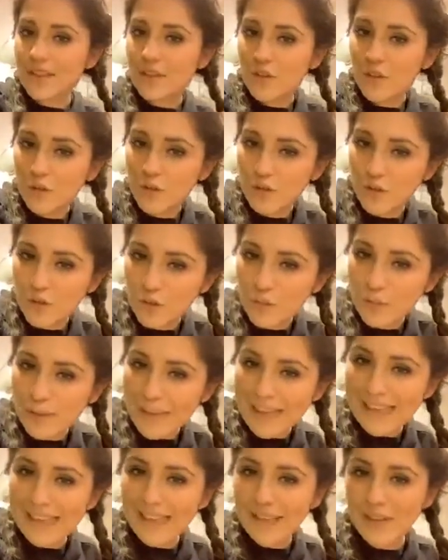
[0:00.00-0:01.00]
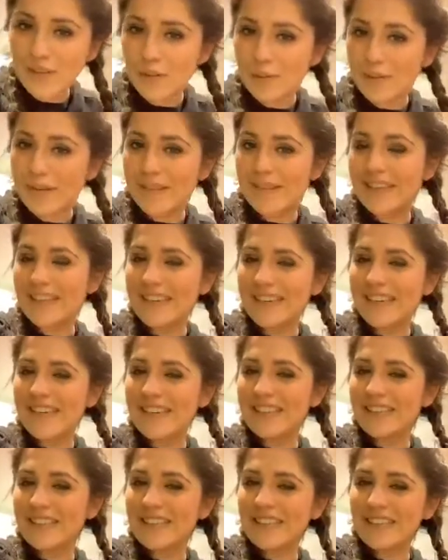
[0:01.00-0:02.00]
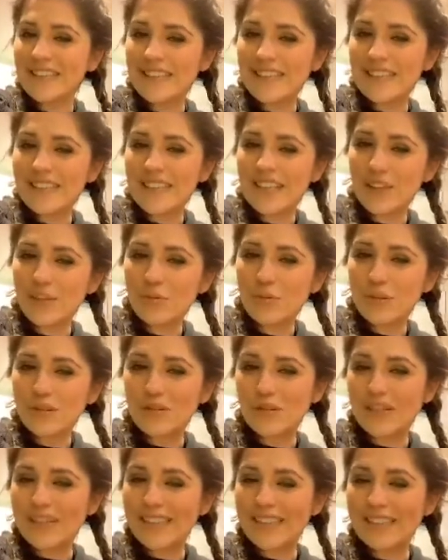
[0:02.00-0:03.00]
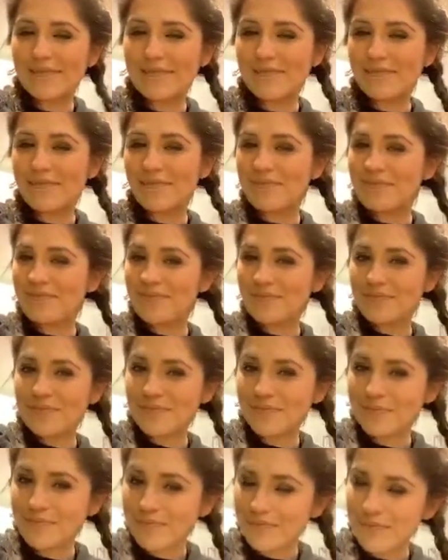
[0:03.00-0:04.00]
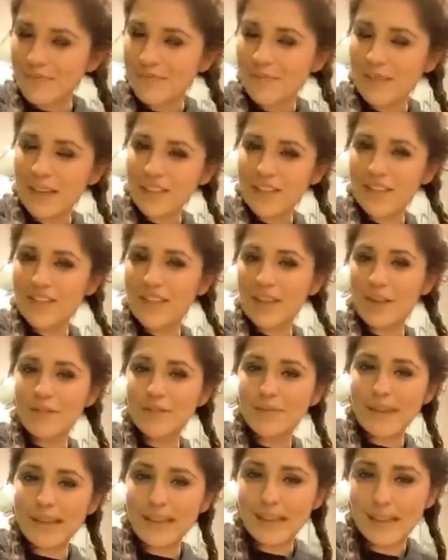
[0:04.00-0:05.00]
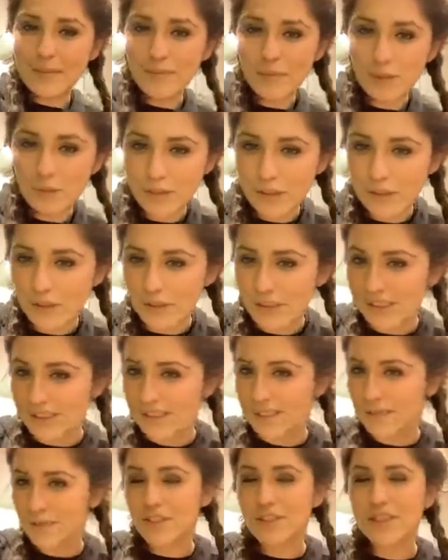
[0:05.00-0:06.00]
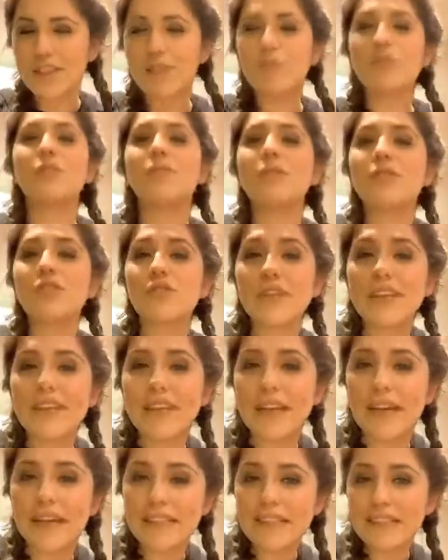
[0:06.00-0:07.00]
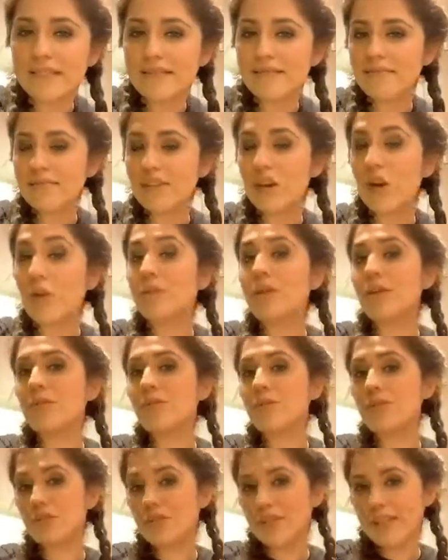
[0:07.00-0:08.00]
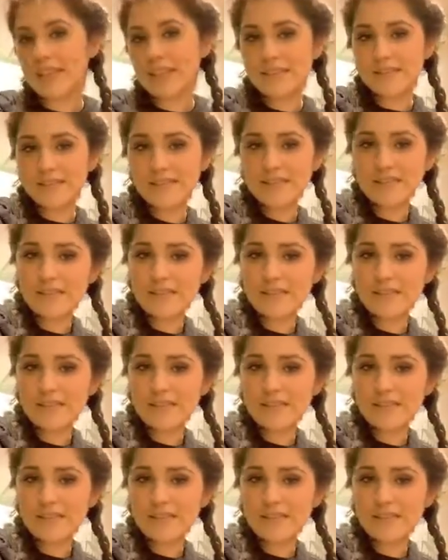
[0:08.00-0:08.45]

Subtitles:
Ubidrina? La Ubidrina? Imagine if that was my name, Ubidrina. What's your name? Ubidrina. Call me Ubidrina.